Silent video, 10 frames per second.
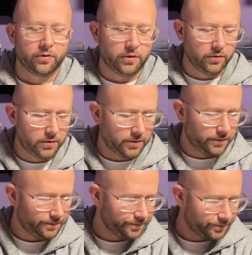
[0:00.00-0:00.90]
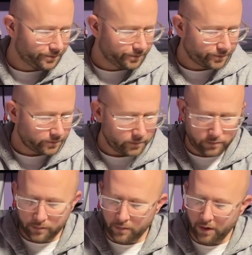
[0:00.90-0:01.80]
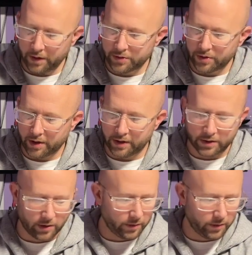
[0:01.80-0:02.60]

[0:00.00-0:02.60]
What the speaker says: use, let's try these on the